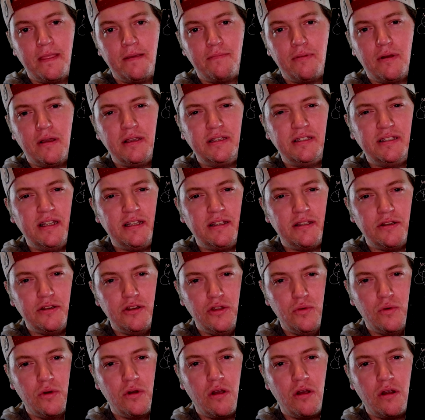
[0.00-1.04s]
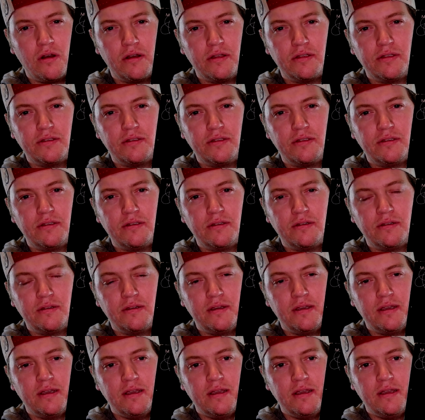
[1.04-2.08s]
probably stick to newer artists.
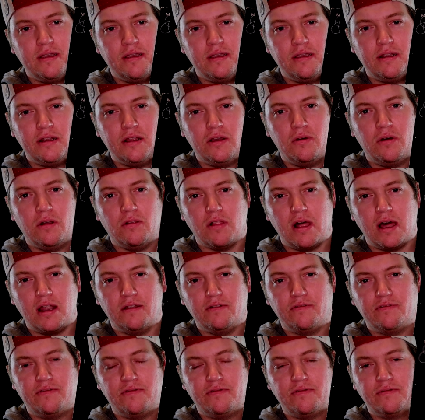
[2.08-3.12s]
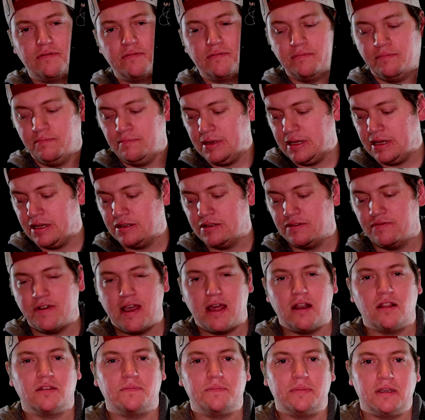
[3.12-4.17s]
You know, a lot of, because
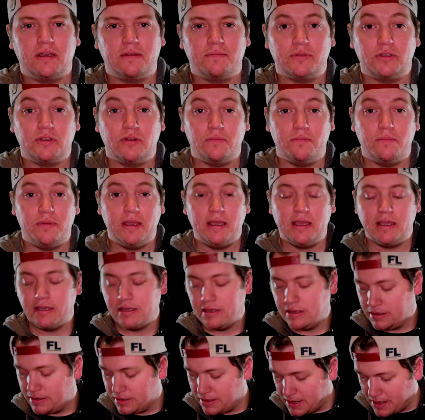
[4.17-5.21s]
vinyl's become so big,